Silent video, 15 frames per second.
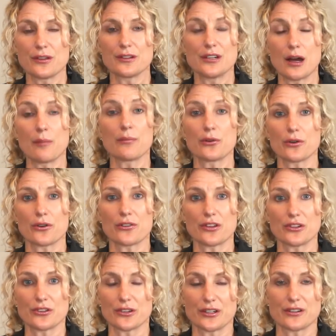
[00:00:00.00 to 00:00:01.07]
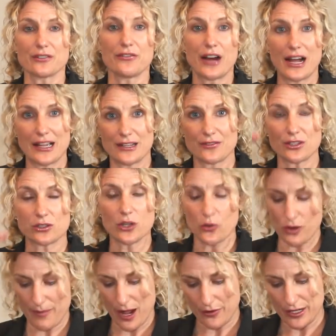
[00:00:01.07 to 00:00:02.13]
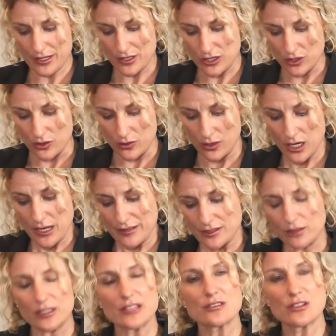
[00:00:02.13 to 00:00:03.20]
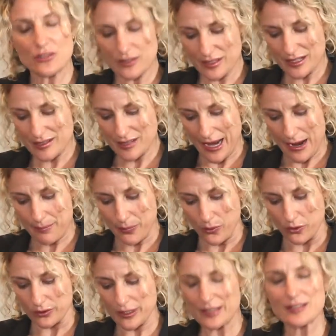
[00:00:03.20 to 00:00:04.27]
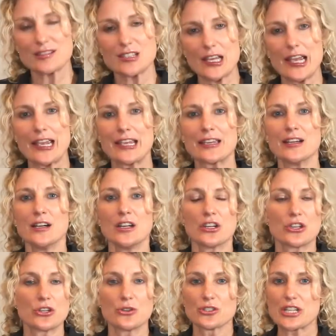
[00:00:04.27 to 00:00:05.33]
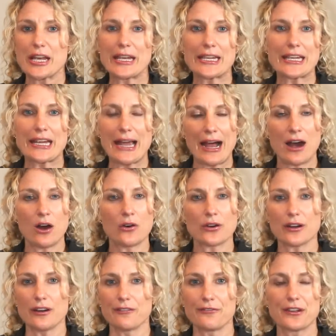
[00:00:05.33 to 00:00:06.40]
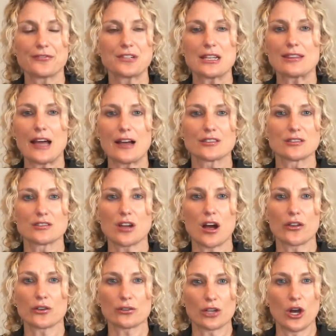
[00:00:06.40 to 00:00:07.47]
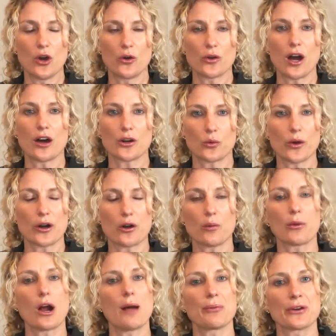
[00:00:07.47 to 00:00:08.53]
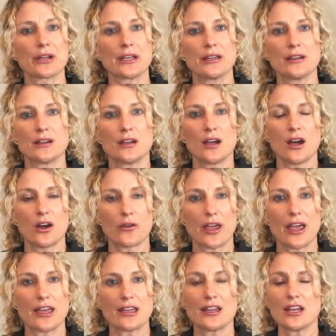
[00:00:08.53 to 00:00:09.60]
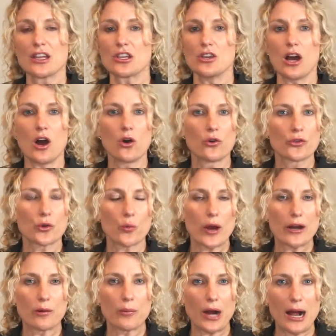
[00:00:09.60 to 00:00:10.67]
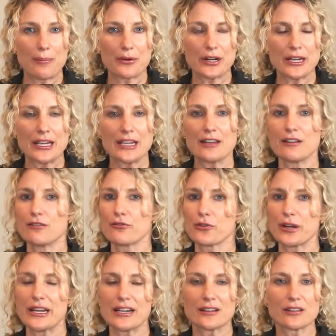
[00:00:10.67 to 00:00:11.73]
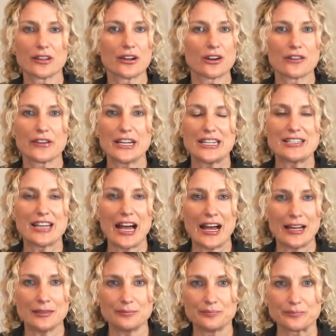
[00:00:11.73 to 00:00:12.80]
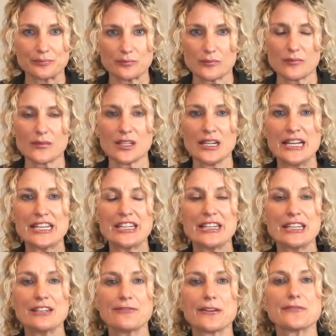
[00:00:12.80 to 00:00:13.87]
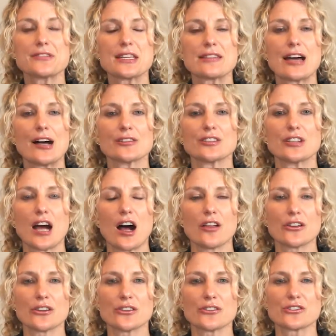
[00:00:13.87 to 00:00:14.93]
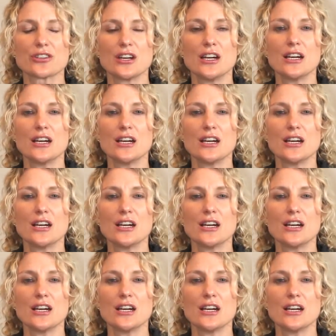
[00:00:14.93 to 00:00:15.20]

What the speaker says: number that you're going to divide the loan amount into. So let's use an example. Let's say you're taking out a $50,000 loan on a rental property. Okay, you own the rental property, free and clear of any debt, and you need $50,000